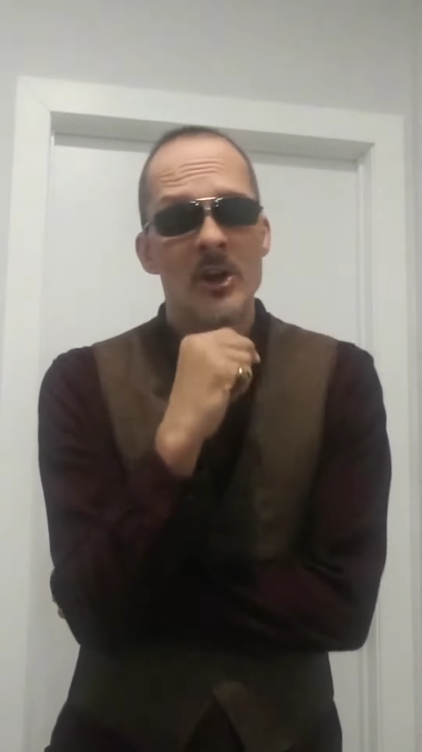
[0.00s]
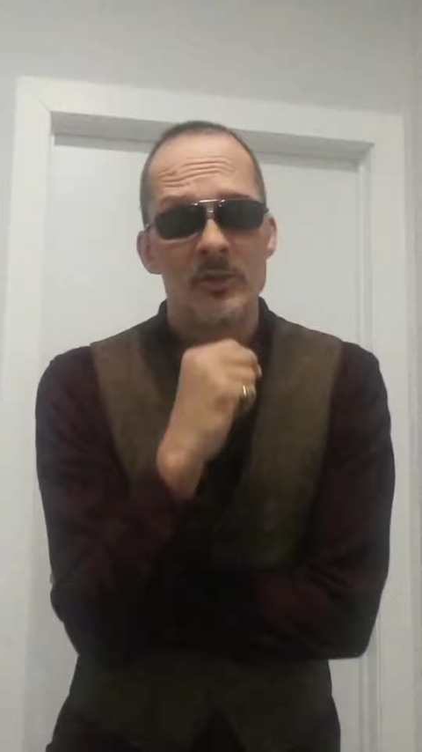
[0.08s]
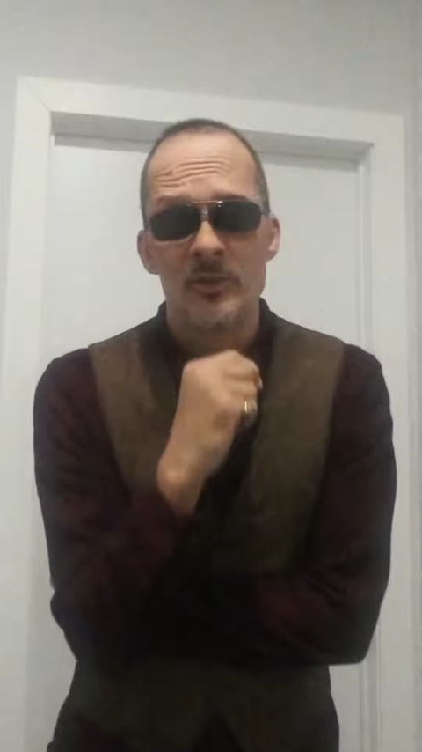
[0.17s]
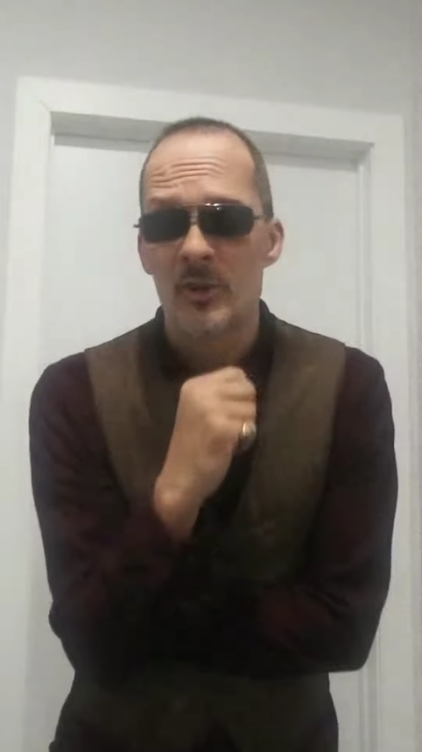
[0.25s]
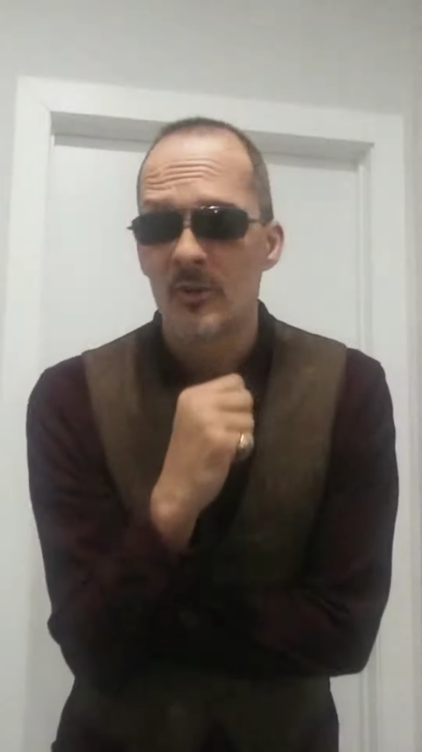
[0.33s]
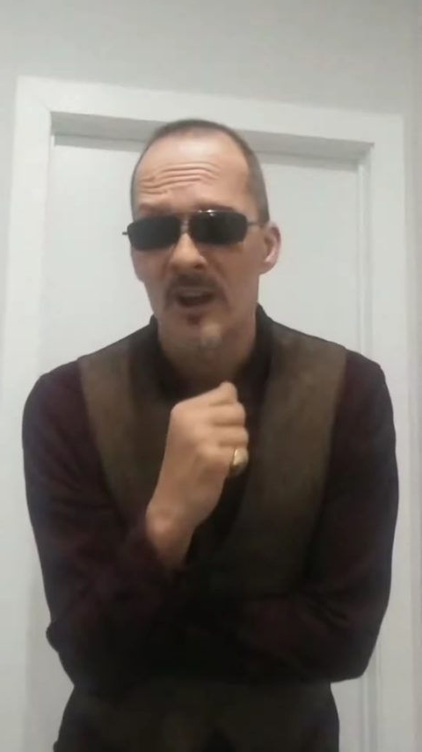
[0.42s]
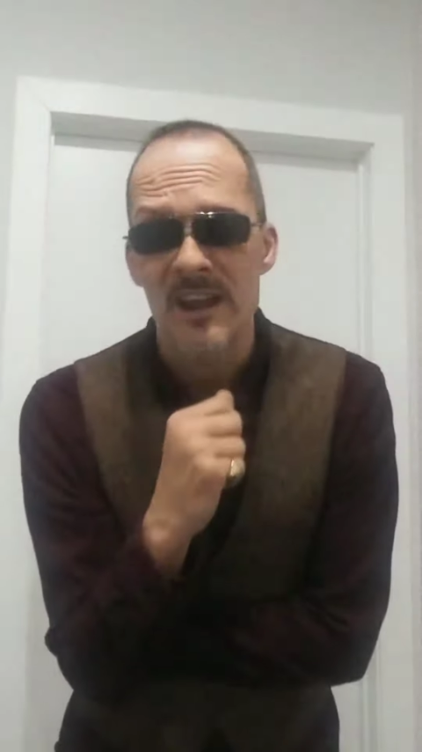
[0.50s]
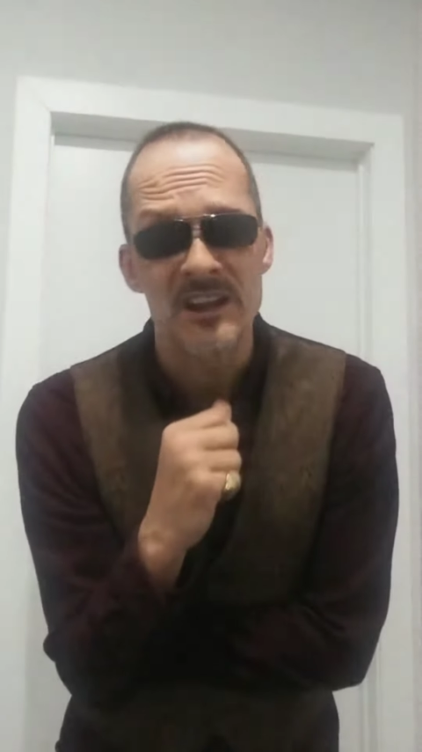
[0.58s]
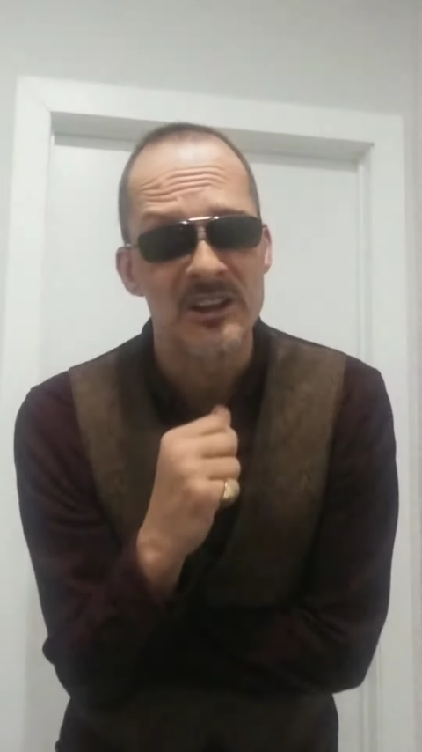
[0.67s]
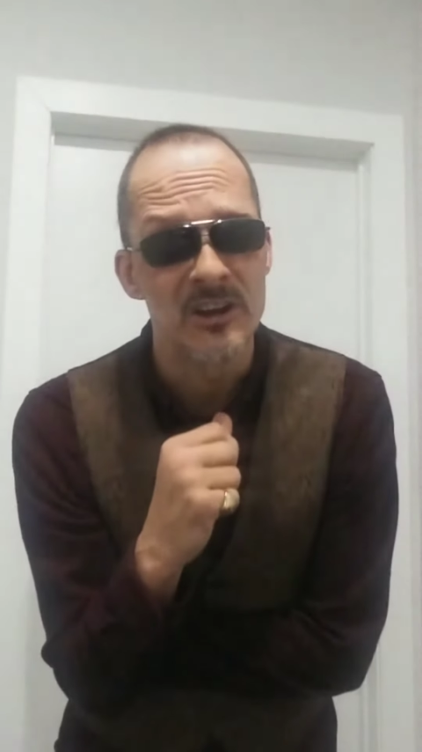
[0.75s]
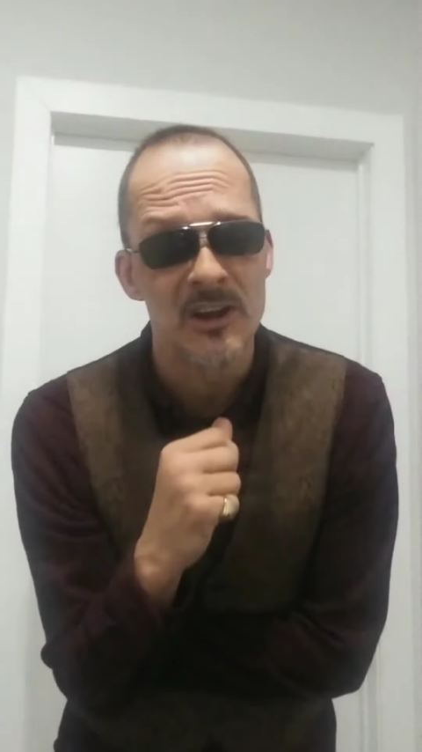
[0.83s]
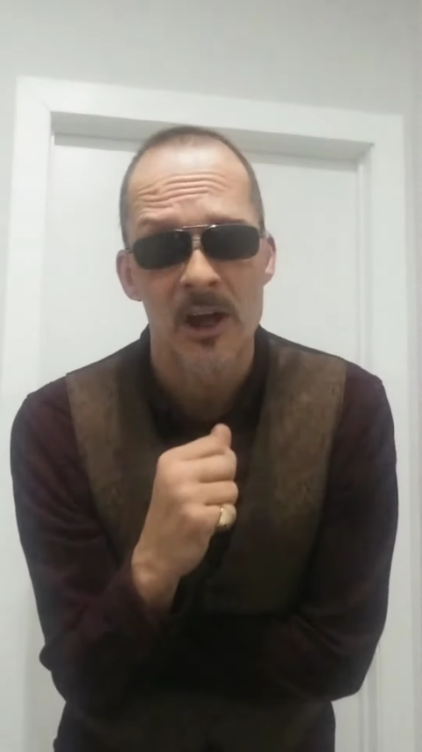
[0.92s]
there
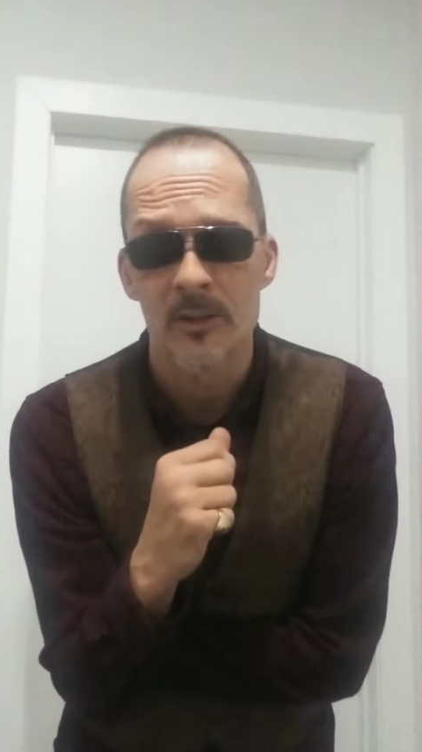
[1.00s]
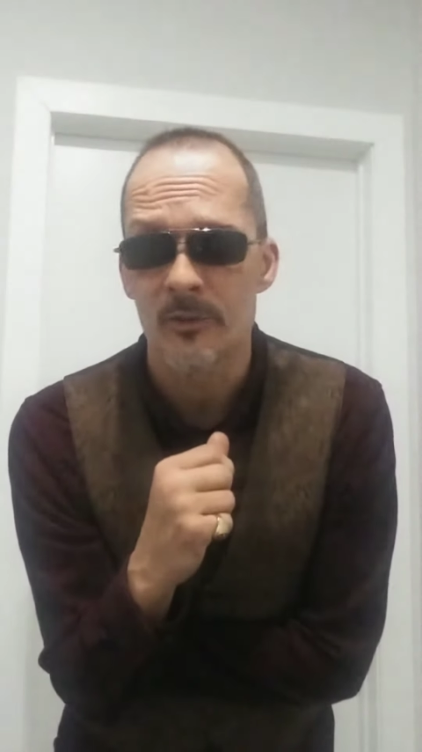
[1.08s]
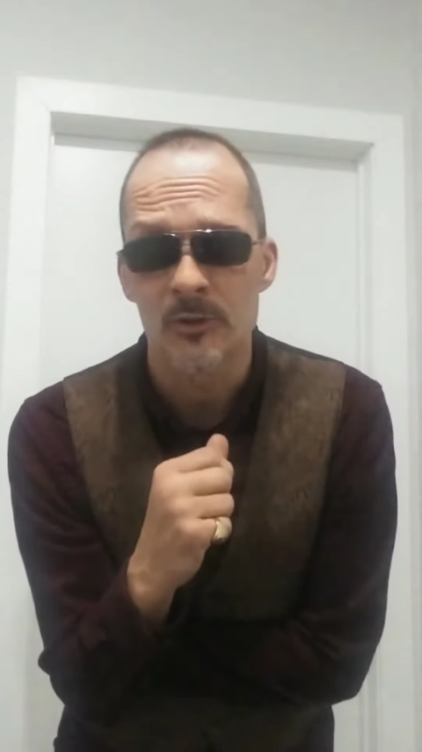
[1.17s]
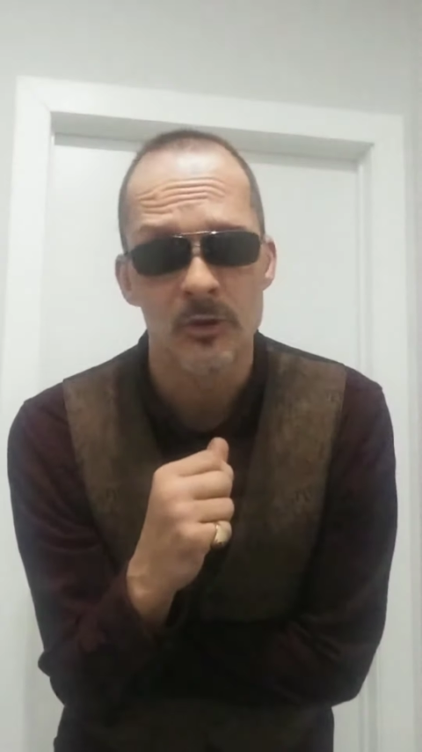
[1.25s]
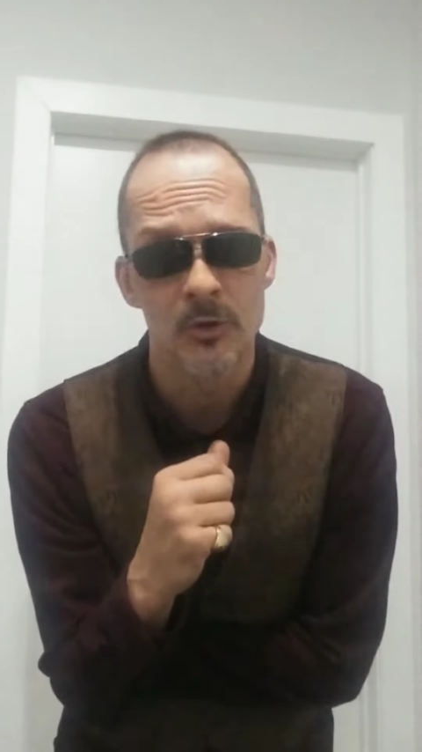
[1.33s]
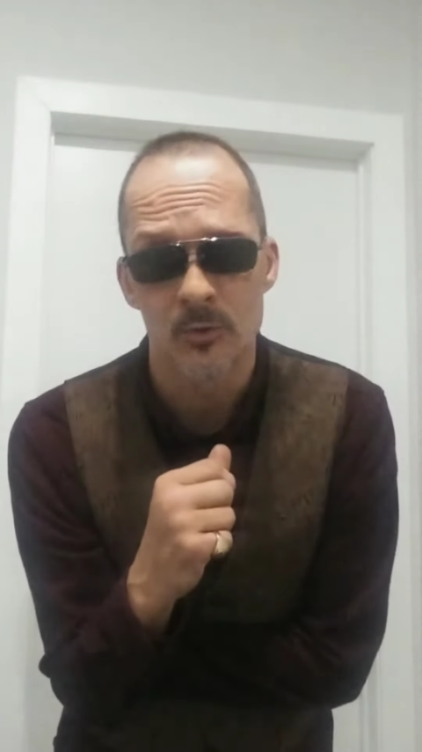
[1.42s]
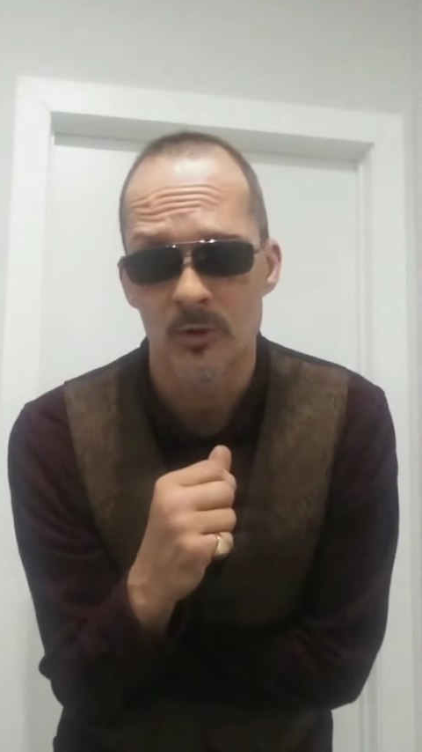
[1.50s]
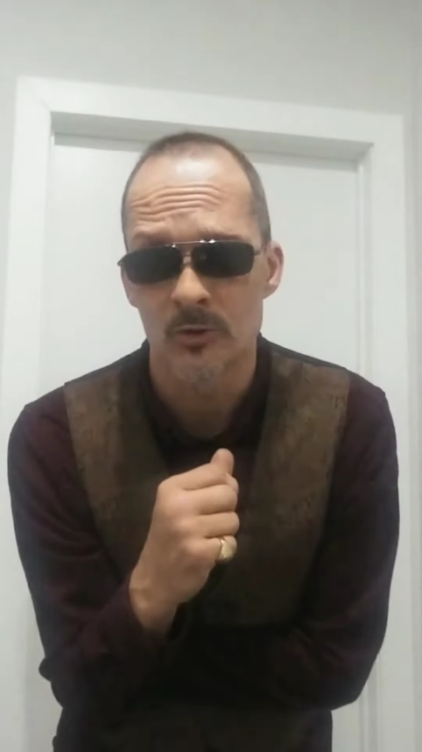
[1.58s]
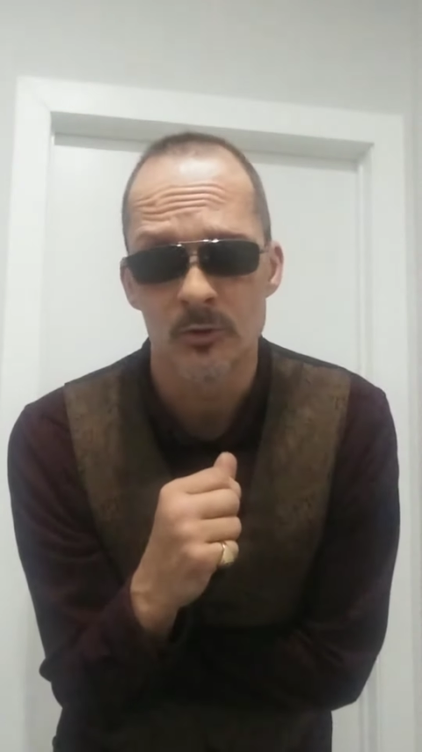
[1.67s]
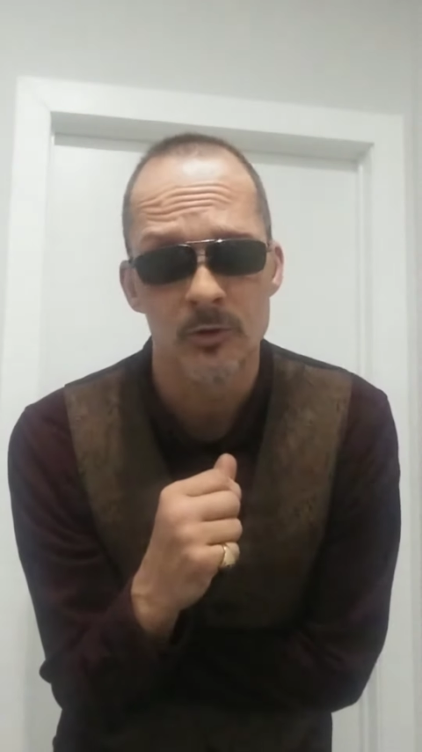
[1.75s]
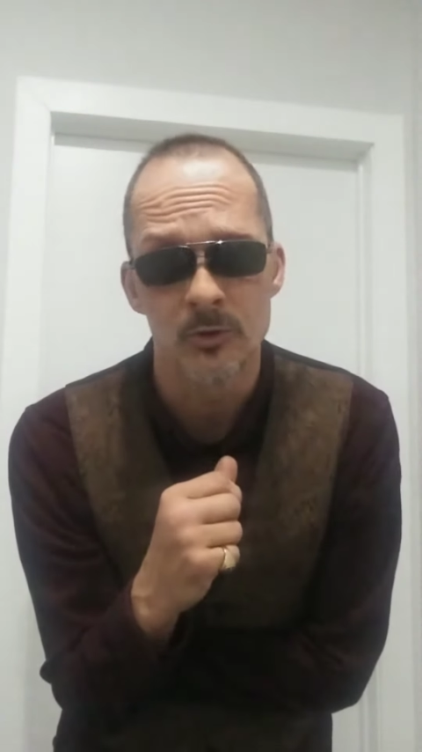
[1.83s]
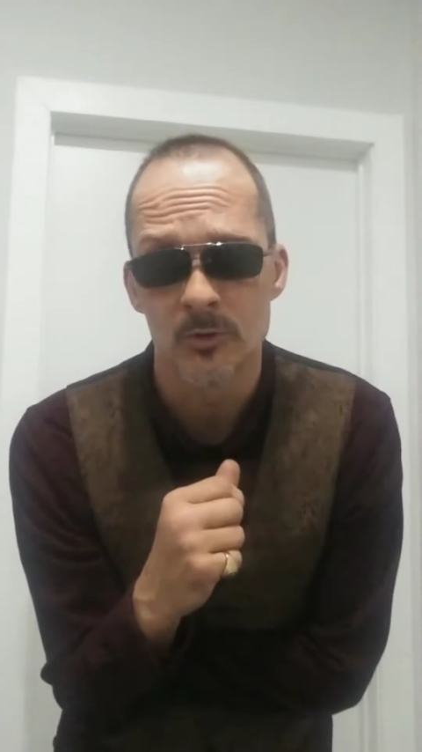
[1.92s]
ain't nothing you
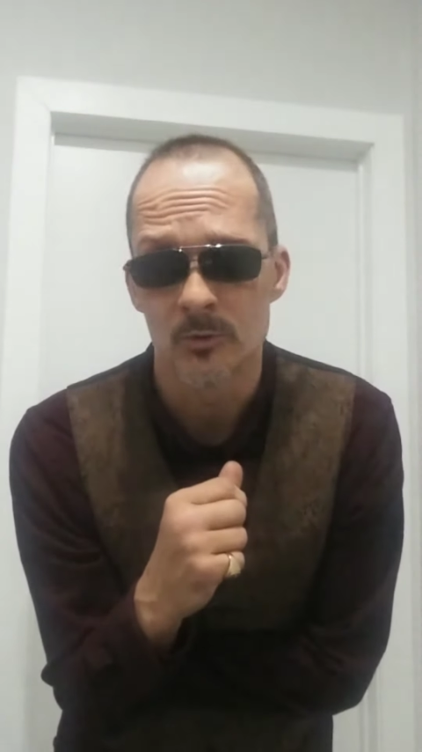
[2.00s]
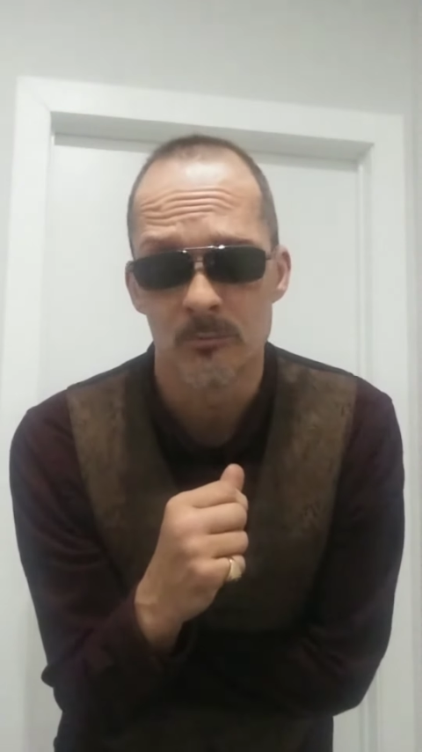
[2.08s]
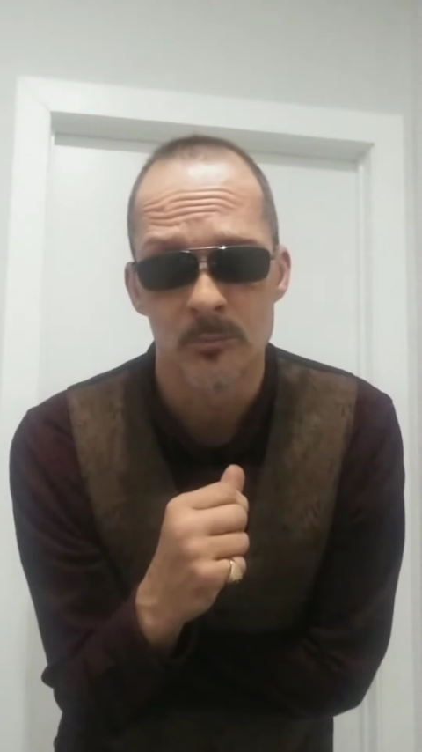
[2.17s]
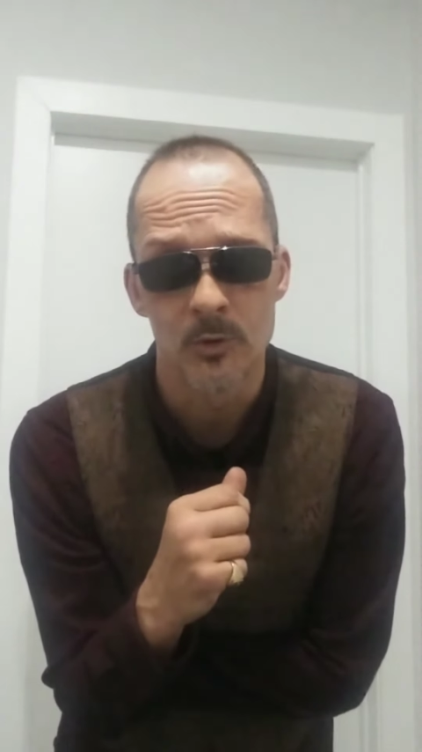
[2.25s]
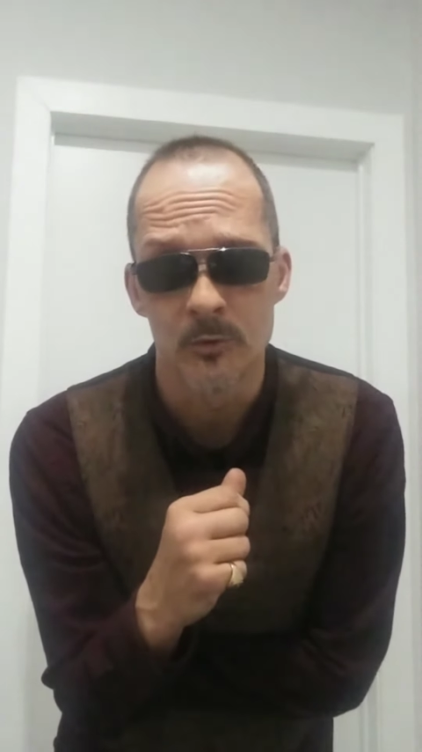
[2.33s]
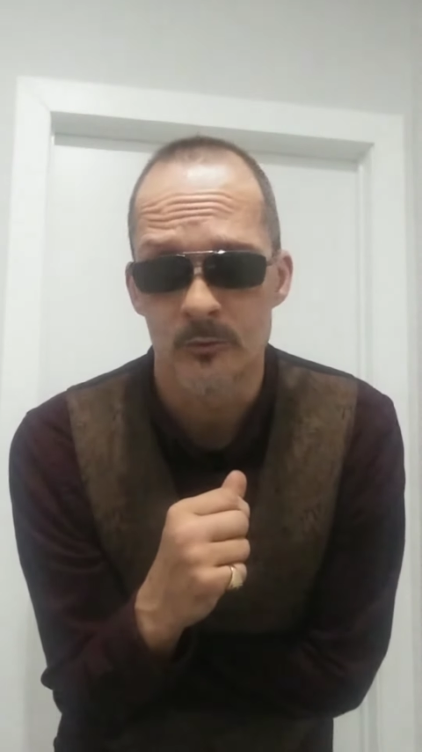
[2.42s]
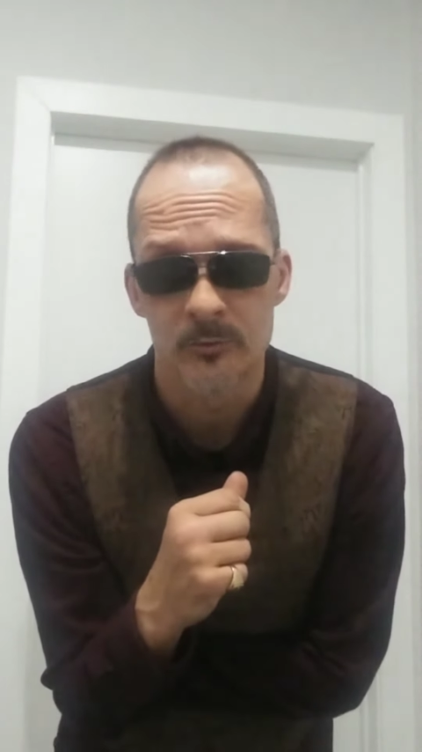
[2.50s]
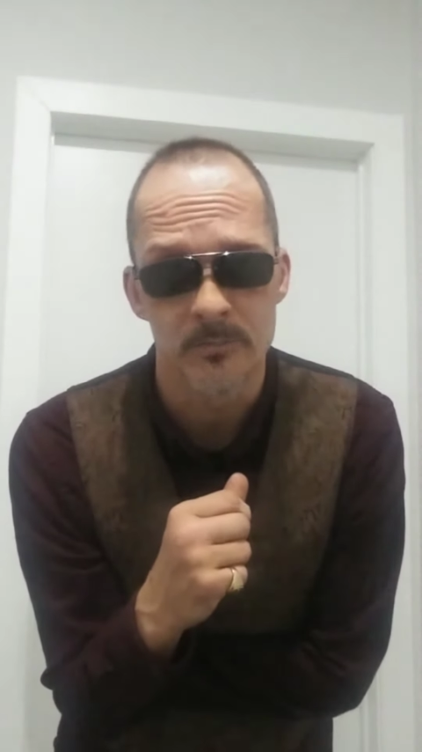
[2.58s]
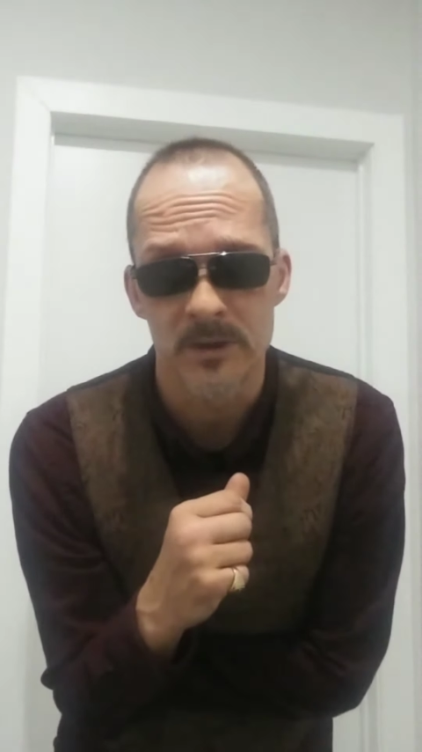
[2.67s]
can do to move